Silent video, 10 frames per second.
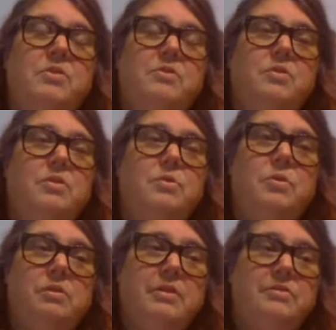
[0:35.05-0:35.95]
These include
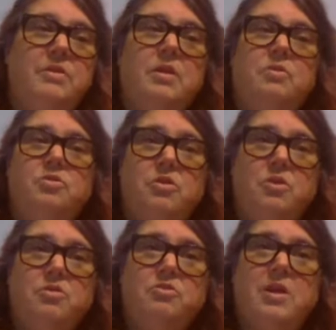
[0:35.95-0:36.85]
cleansing,
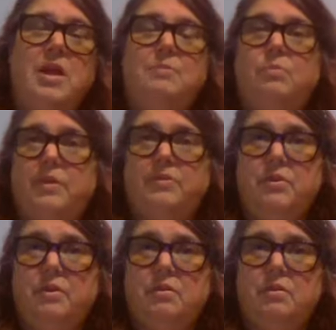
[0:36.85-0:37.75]
charging, and
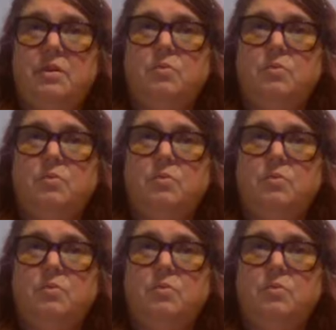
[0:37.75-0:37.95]
blessing.